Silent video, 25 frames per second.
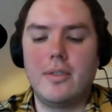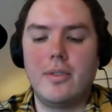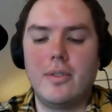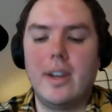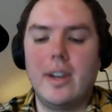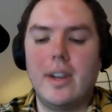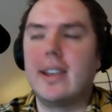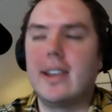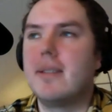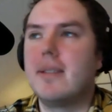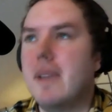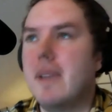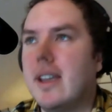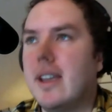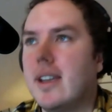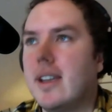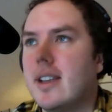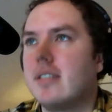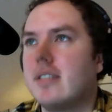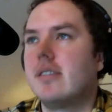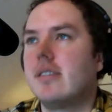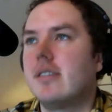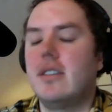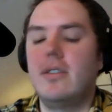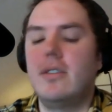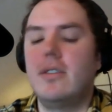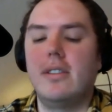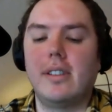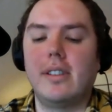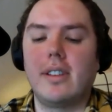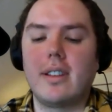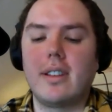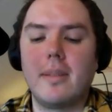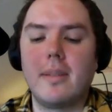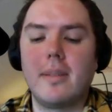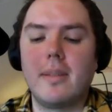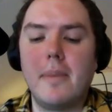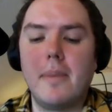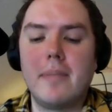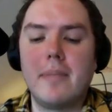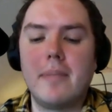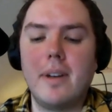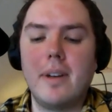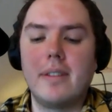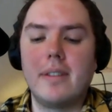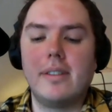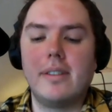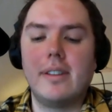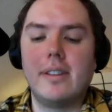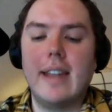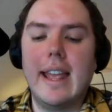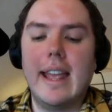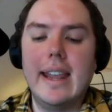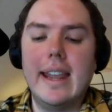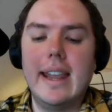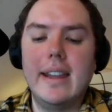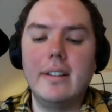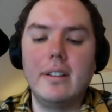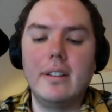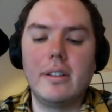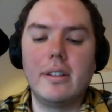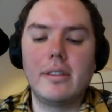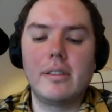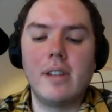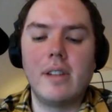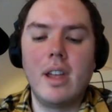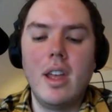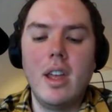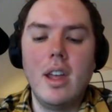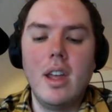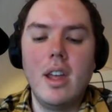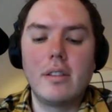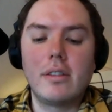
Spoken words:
creating commands and using a command bus and handlers.